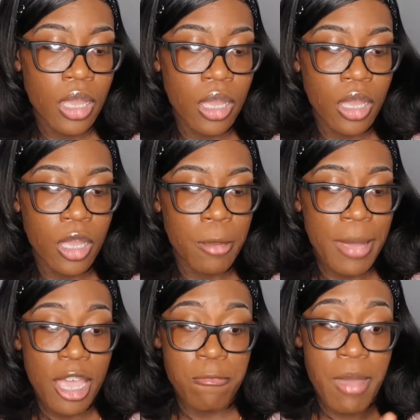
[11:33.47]
um,
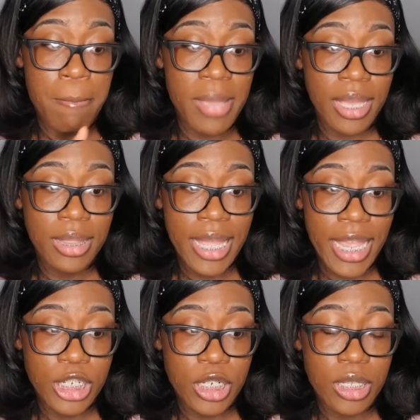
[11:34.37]
I have my mink
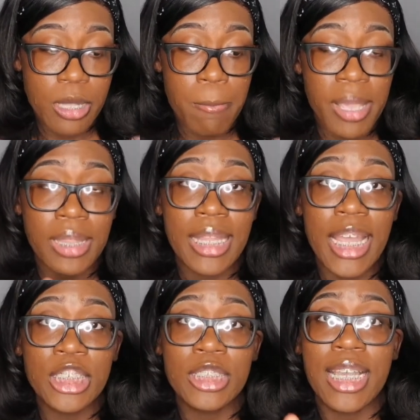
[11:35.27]
lashes and mink
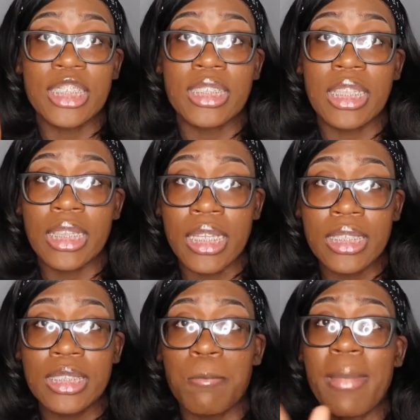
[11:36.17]
lashes I just
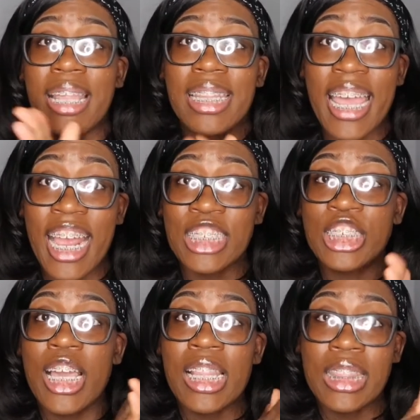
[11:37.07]
linked my
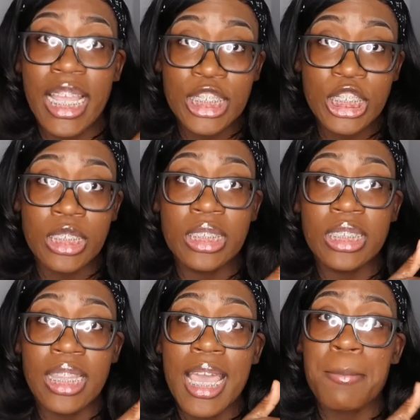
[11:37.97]
lash collection
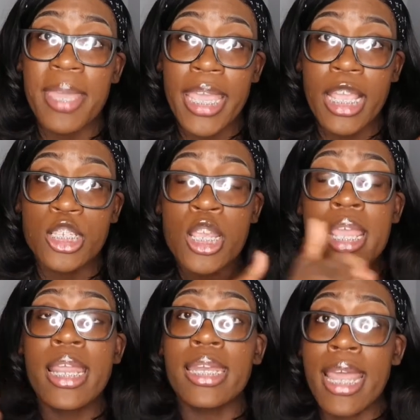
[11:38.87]
to that page
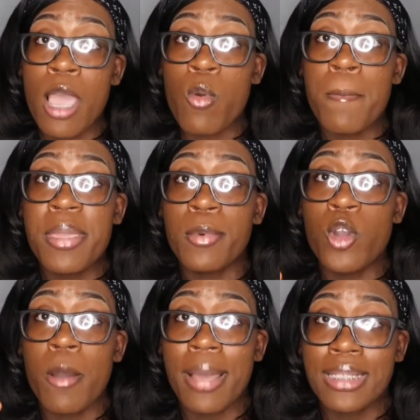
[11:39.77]
now when people
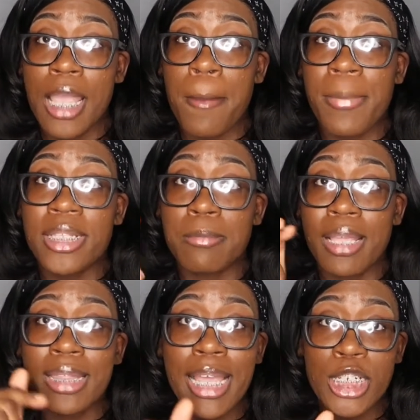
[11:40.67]
go on my site and press
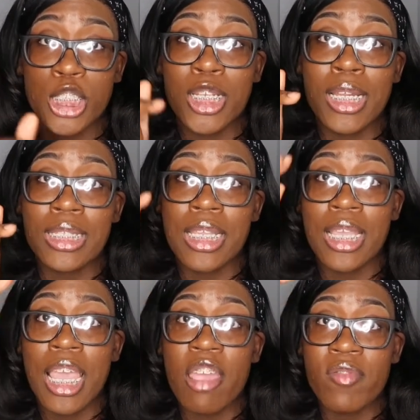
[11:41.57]
mink lashes they're gonna
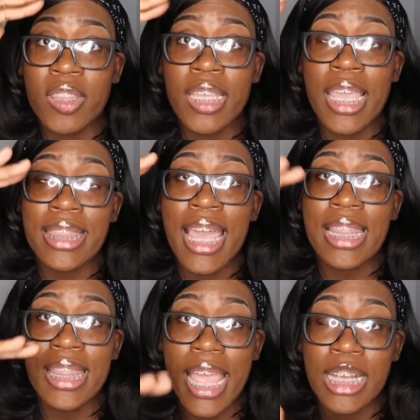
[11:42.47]
see everything in
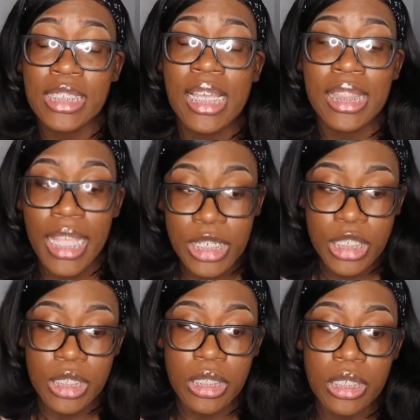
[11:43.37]
that lash
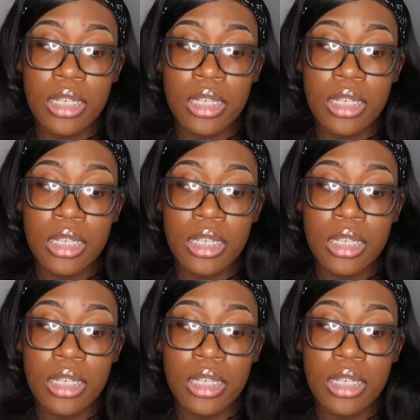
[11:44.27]
collection